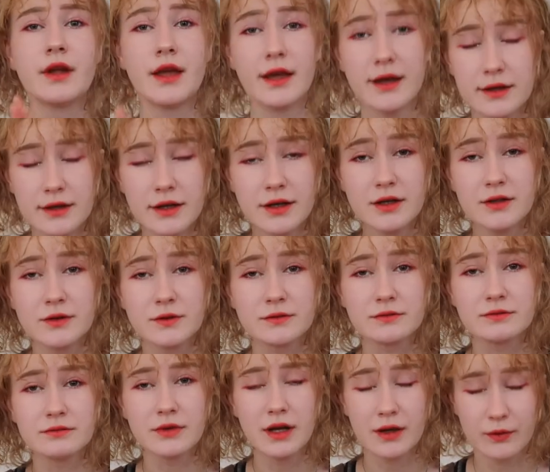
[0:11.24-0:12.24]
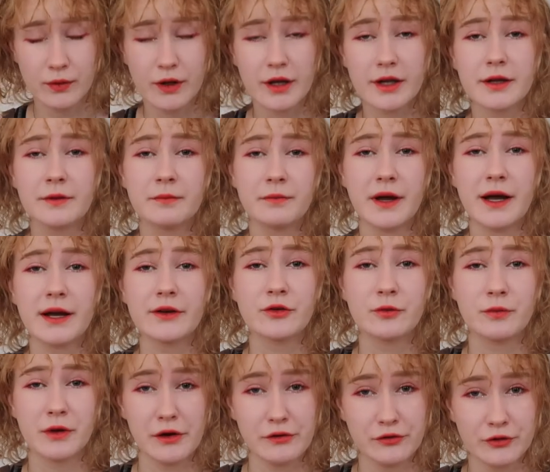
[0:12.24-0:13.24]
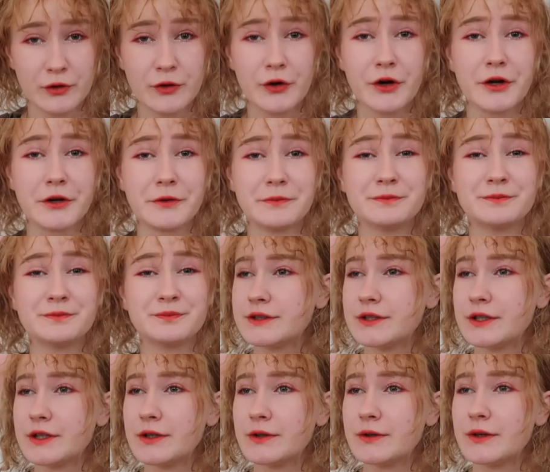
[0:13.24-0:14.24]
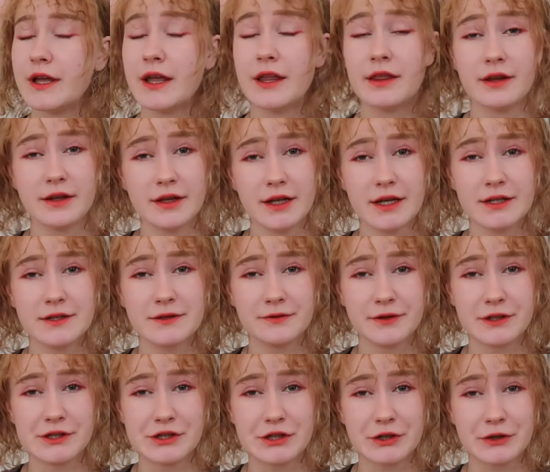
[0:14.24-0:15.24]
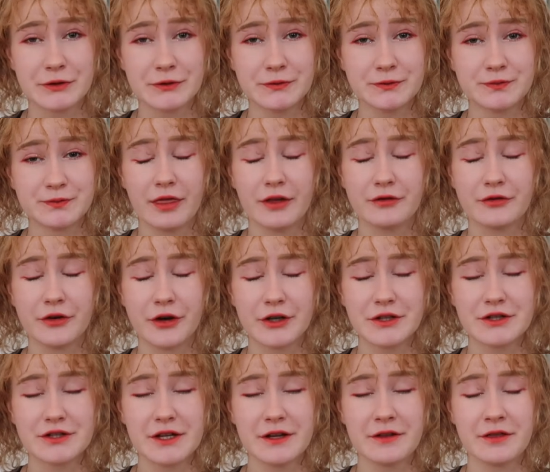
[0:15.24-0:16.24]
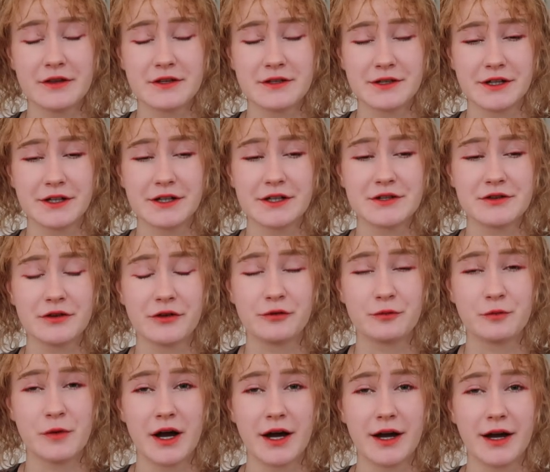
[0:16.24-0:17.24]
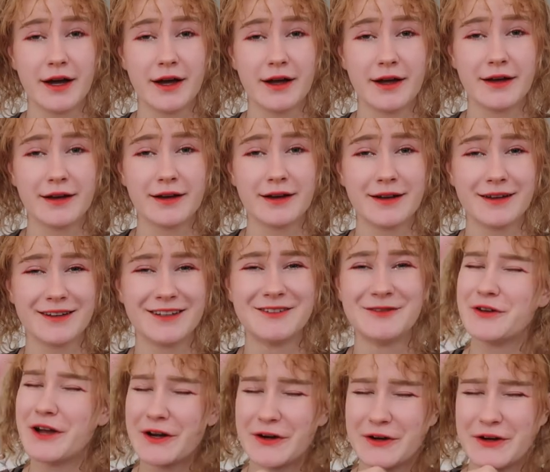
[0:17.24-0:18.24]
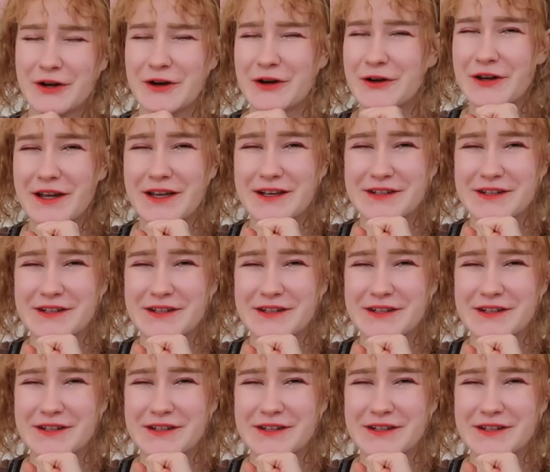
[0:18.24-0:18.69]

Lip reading: Hello, and welcome back to my four. So, in the last video, the first in the series of my very own